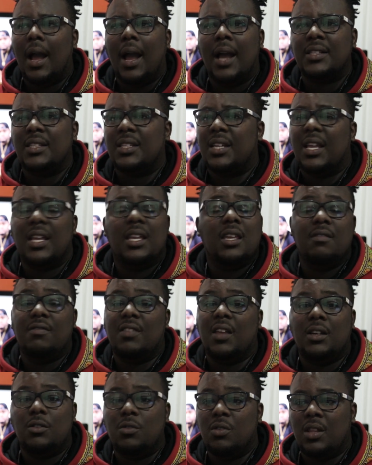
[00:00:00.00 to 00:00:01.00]
as in I give
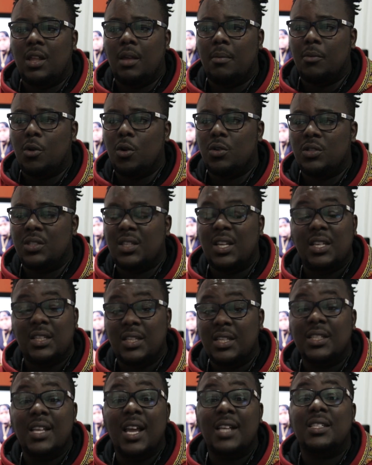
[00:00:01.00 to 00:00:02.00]
that to them because
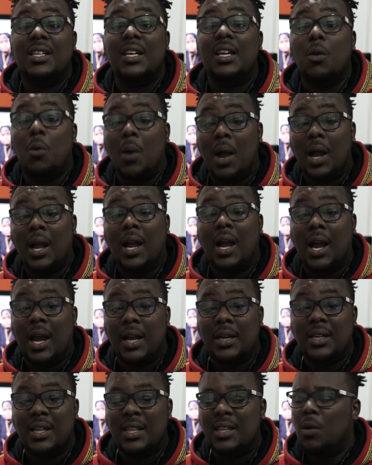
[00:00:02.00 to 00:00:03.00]
these guys really work
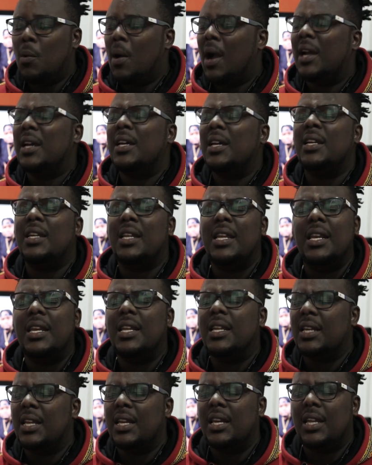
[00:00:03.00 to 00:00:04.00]
hard. They work
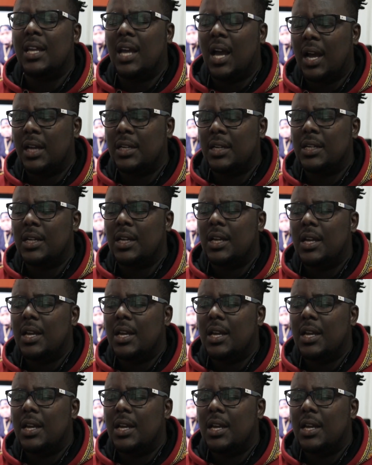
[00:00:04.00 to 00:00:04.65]
really, really hard.